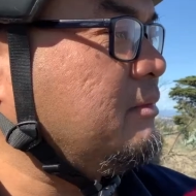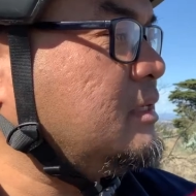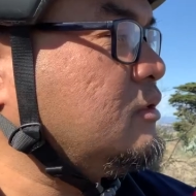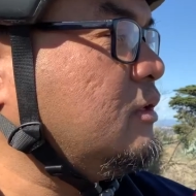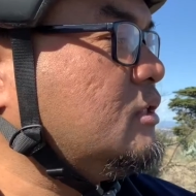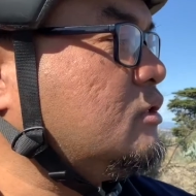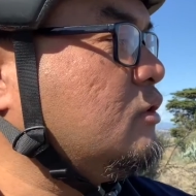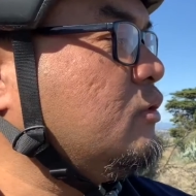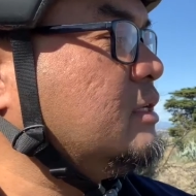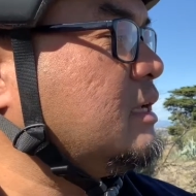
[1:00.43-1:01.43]
I'm just going to show
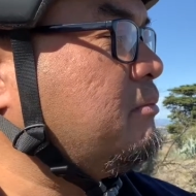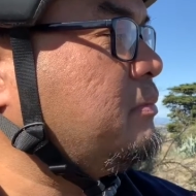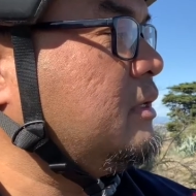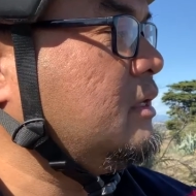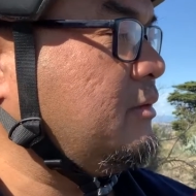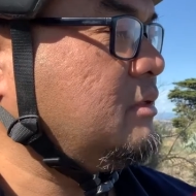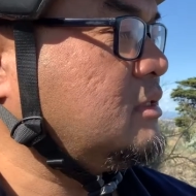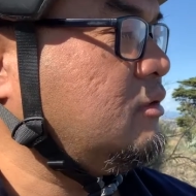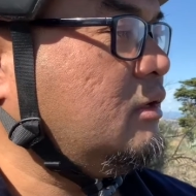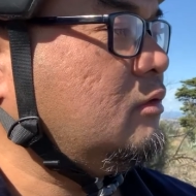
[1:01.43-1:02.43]
you an example. I'm
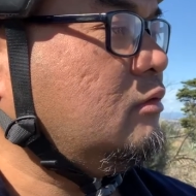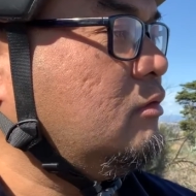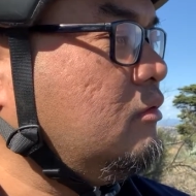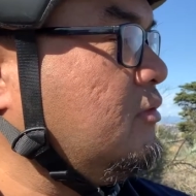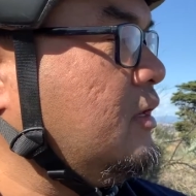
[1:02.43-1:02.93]
just going to